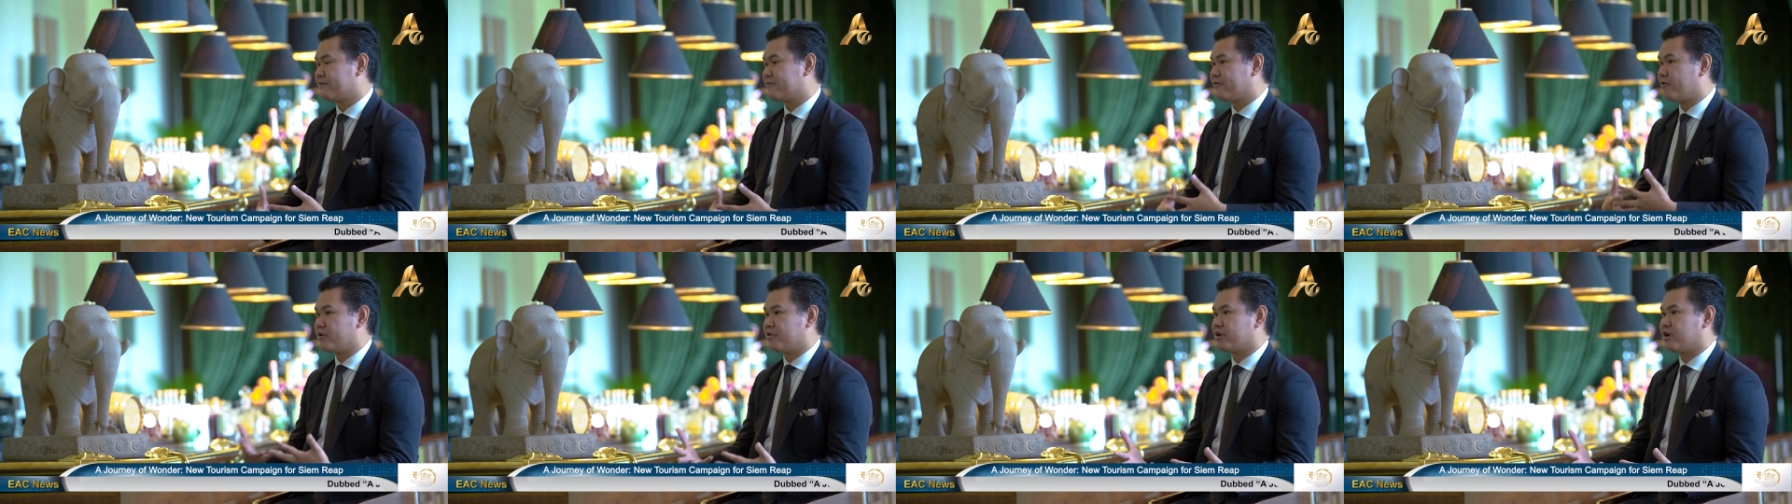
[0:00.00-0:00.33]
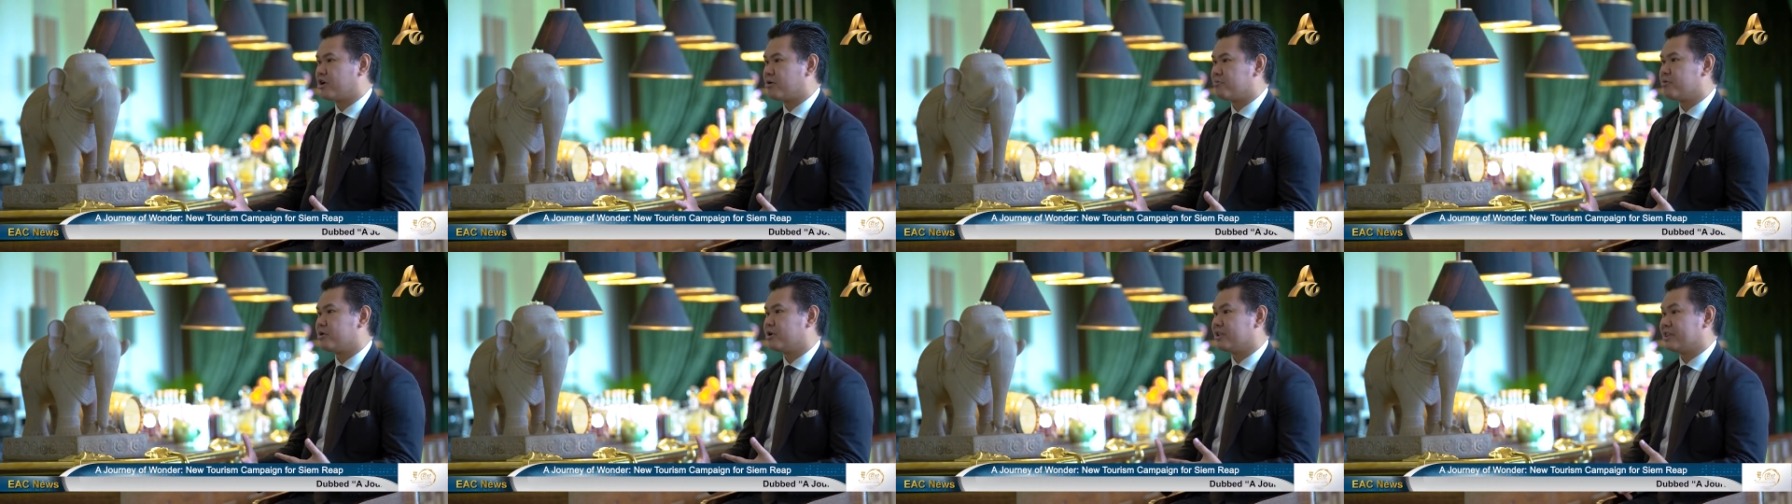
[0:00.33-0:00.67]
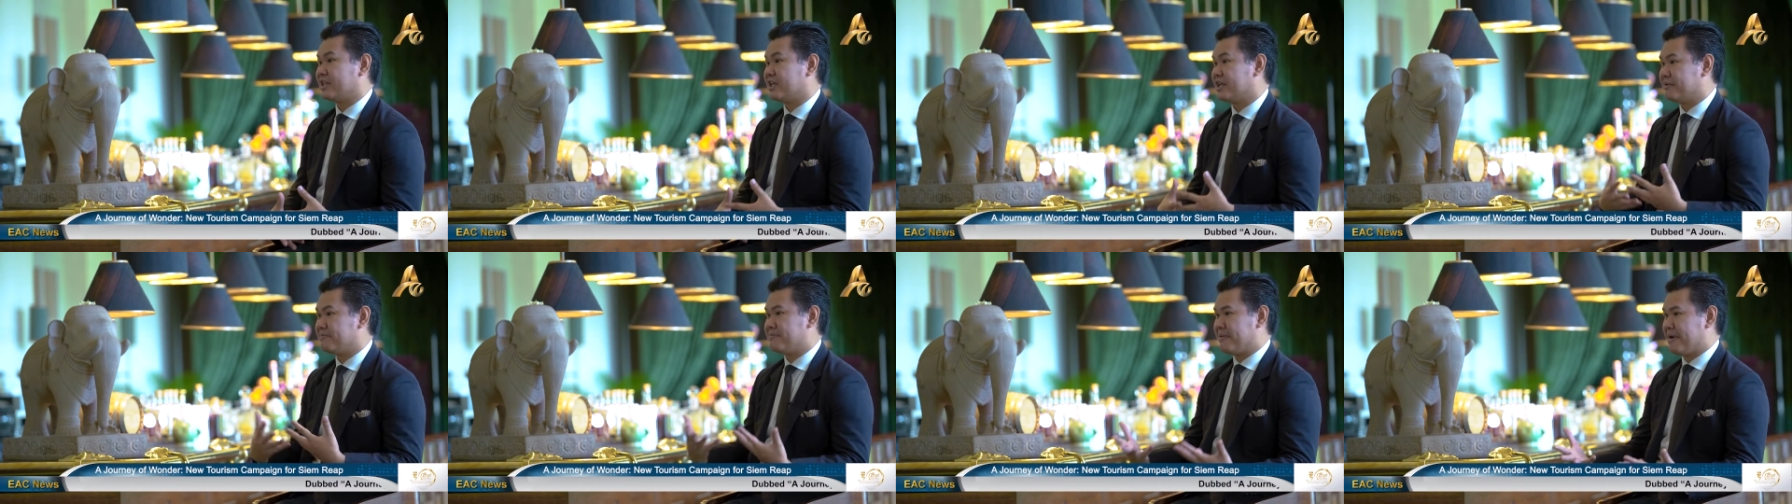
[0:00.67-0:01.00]
for the
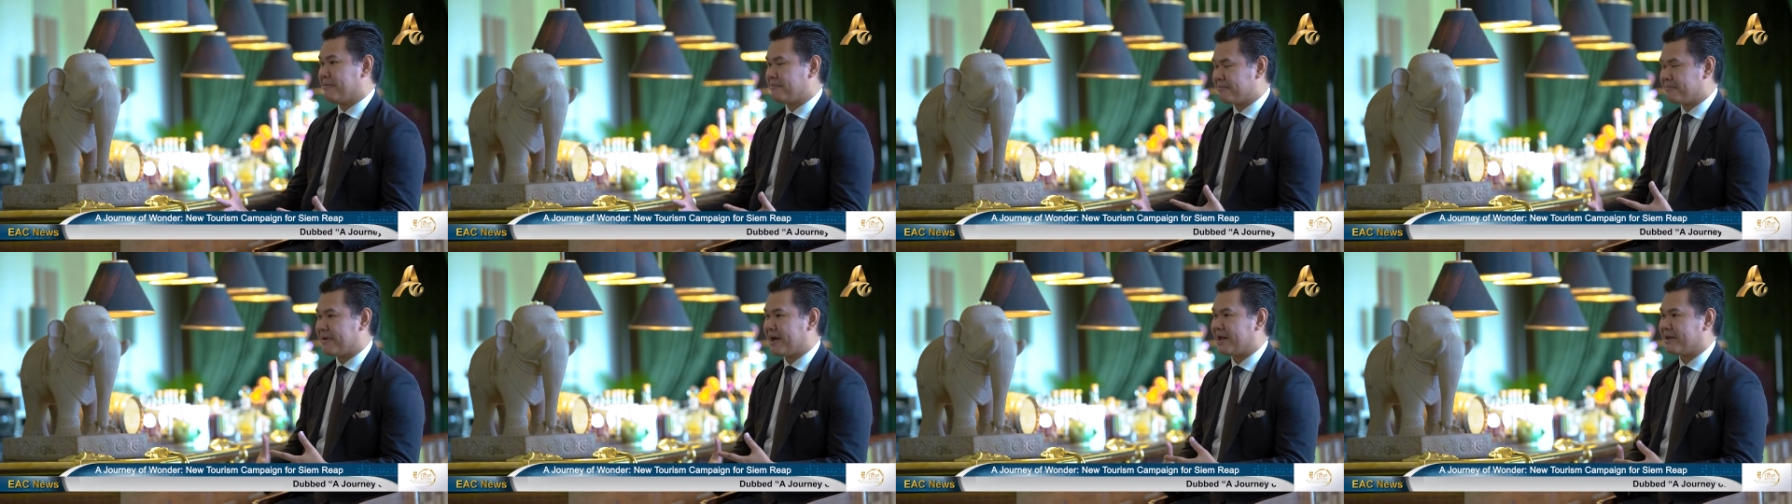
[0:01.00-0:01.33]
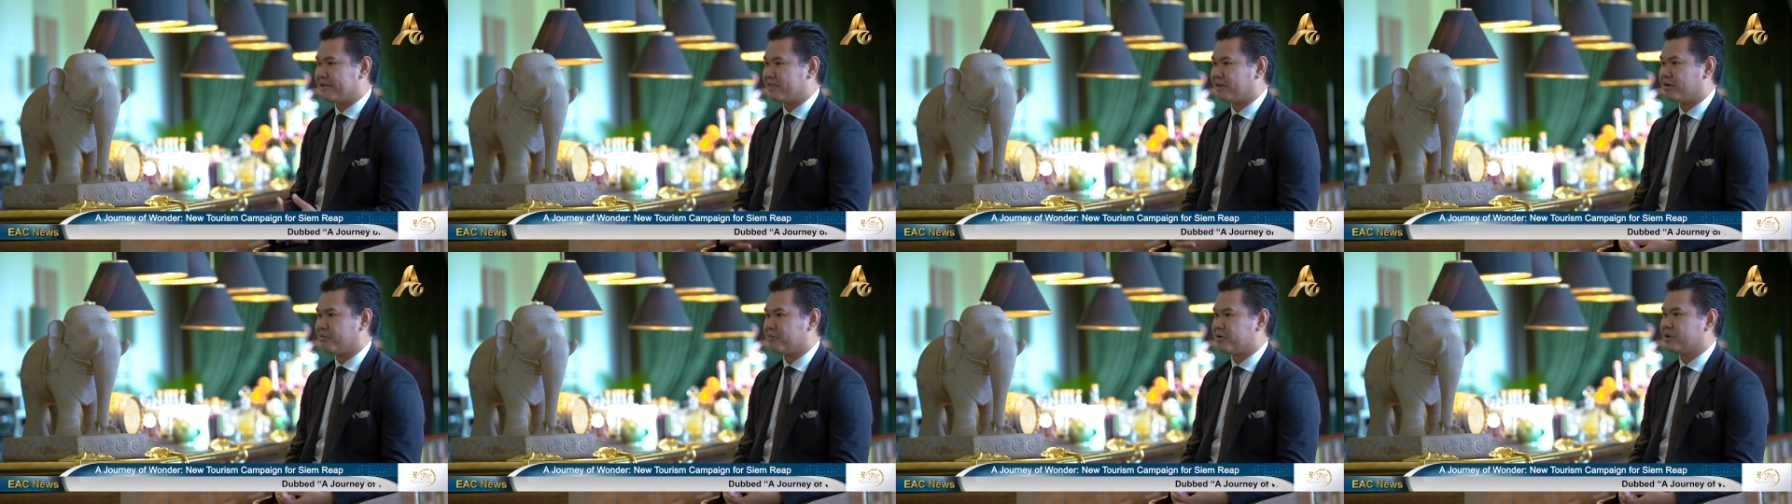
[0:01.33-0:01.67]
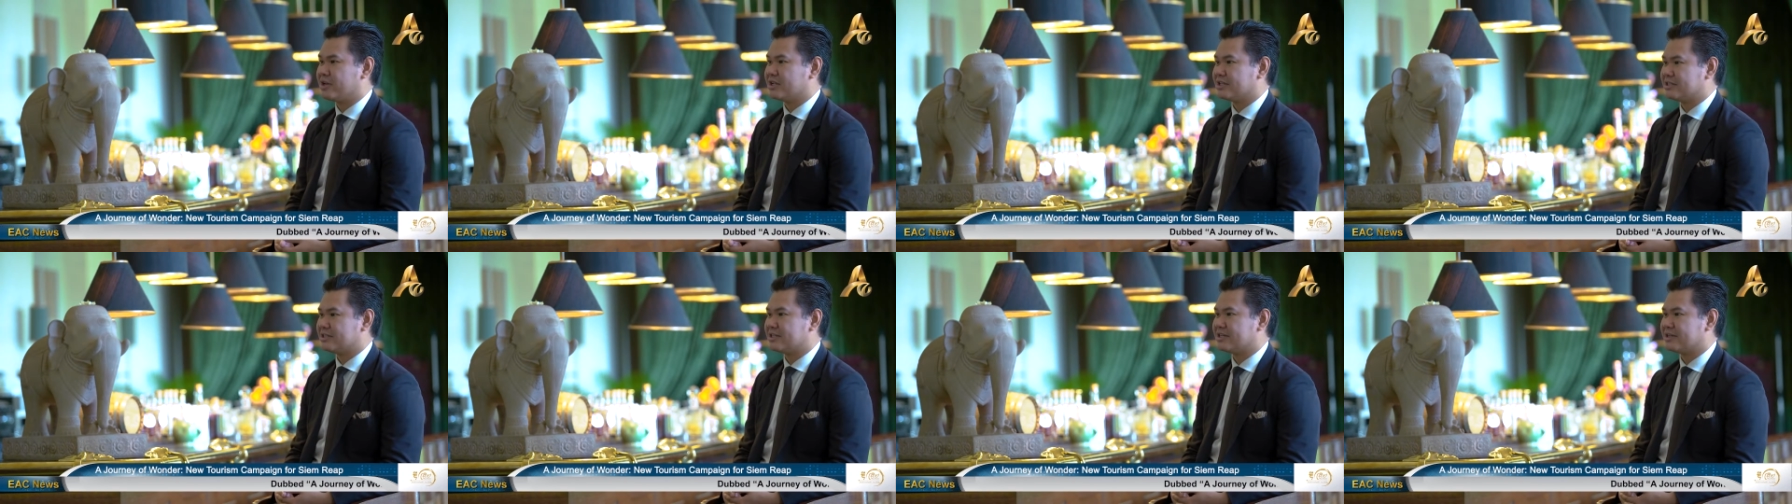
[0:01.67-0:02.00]
community, by the
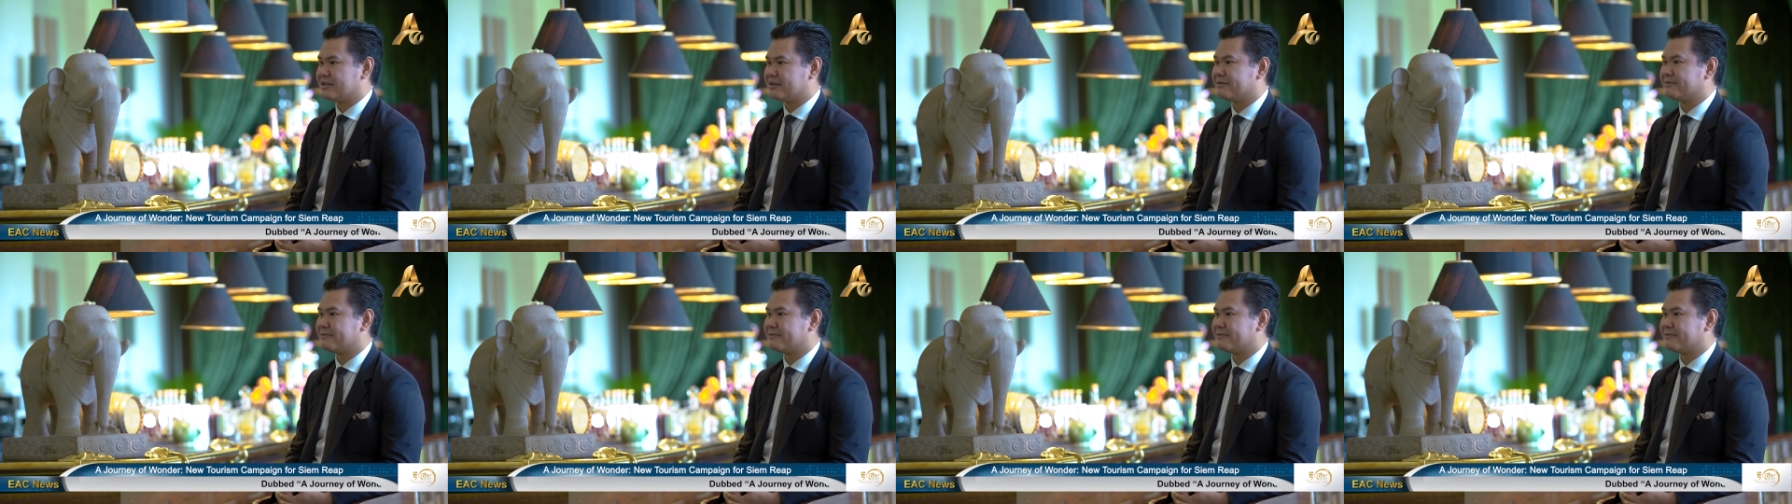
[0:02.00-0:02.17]
community.